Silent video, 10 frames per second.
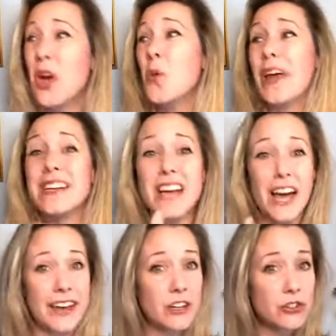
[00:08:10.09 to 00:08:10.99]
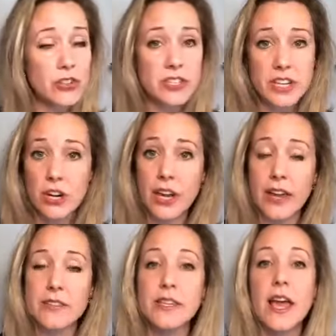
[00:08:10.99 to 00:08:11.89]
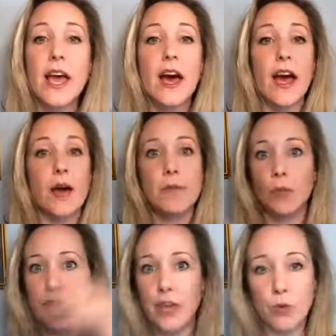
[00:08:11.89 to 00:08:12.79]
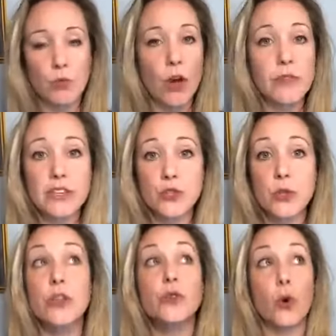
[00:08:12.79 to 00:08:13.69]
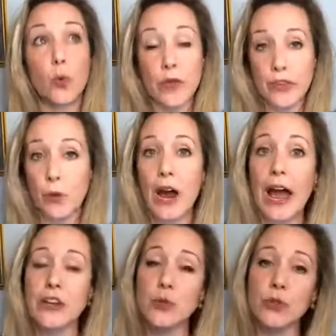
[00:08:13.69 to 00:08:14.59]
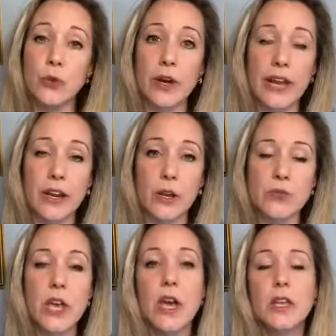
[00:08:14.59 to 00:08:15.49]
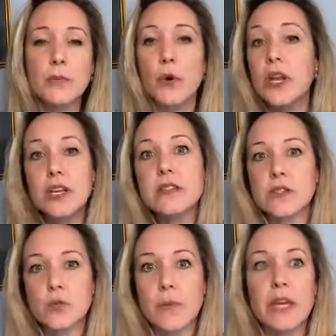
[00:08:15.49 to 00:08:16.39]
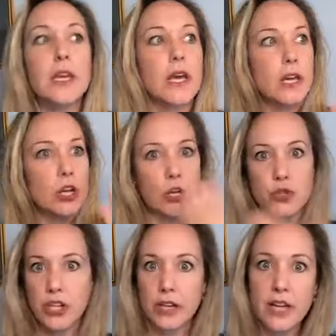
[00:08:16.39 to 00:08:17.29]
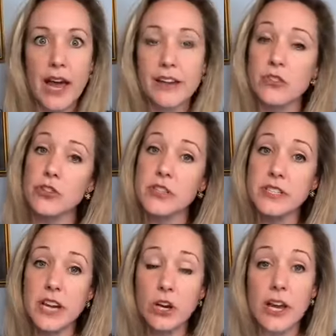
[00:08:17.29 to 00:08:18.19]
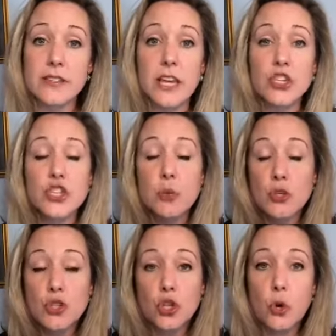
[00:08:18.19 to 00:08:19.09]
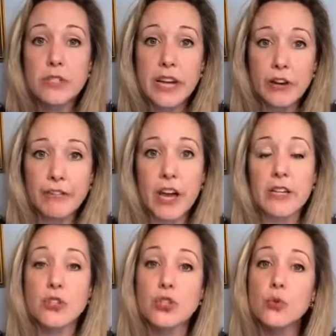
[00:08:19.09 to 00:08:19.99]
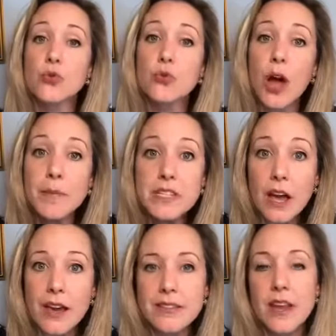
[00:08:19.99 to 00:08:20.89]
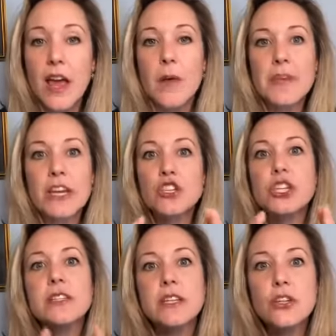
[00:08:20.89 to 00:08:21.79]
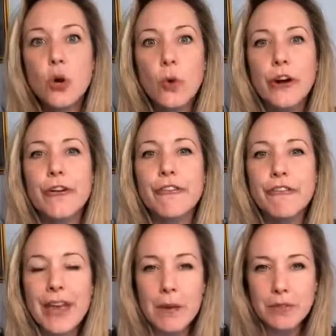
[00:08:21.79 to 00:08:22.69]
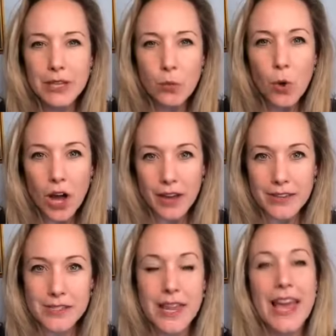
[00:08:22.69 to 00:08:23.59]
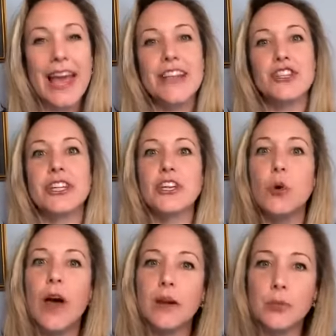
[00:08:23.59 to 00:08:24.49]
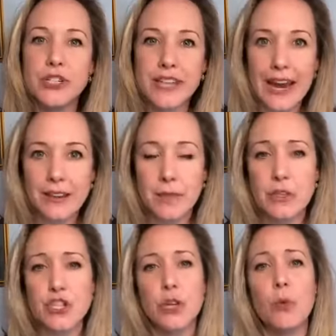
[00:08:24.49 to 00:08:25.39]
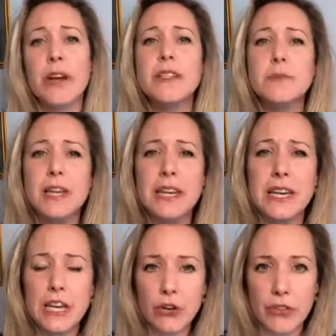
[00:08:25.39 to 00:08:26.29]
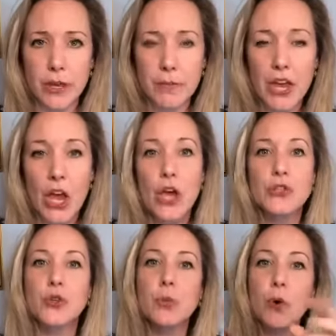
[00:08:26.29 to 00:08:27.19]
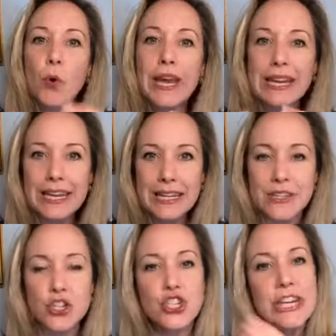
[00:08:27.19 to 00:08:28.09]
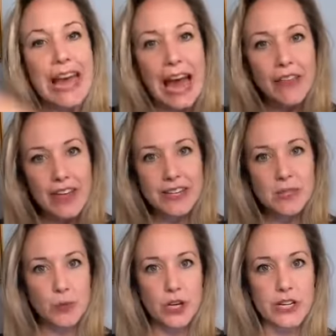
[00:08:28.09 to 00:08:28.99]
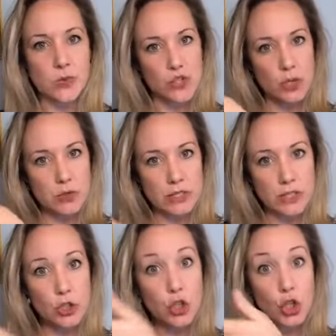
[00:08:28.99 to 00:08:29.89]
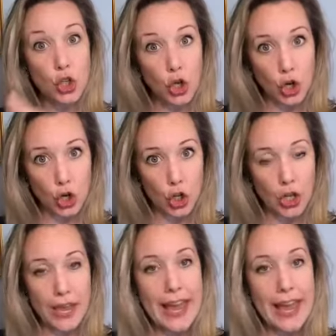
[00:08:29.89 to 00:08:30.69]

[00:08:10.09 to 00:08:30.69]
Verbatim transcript: We had to hide under the staircase um, when they would run these drills or when there were actual tornadoes. The point is, this woman, you know, she had to hide under the staircase and she was so terrified and so traumatized because she didn't know where her family was. And she didn't know how to protect them and she wanted to be near them. So the point is, she had that experience when she was a little girl.